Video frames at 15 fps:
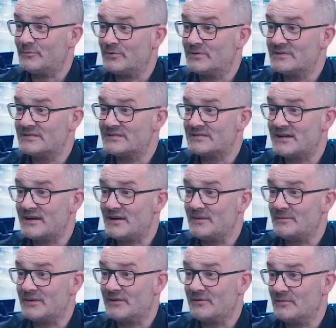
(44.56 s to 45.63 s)
it was
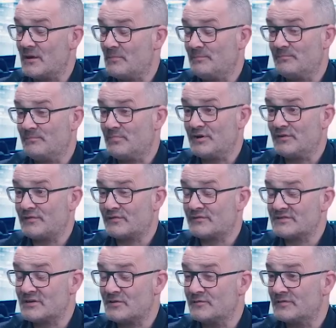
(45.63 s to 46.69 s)
a perfect
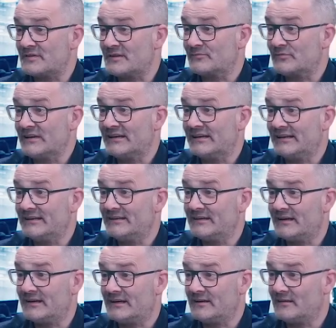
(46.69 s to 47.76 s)
result for them, really.
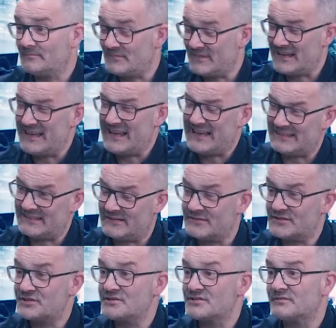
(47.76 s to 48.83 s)
Had their
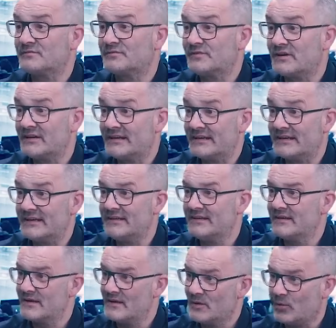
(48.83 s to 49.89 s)
issues on Friday,
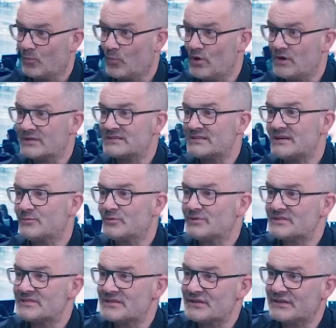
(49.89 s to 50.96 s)
worked out
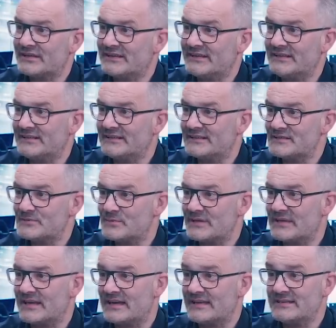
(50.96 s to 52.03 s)
what the circuit needed this
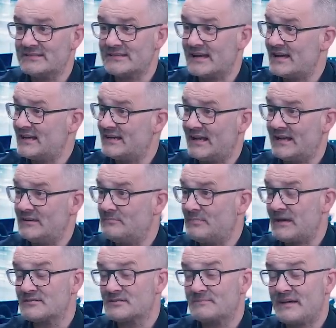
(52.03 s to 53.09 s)
weekend, and
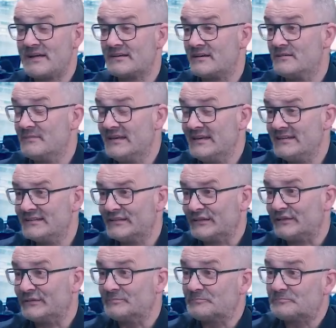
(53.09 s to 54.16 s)
bounced back immediately.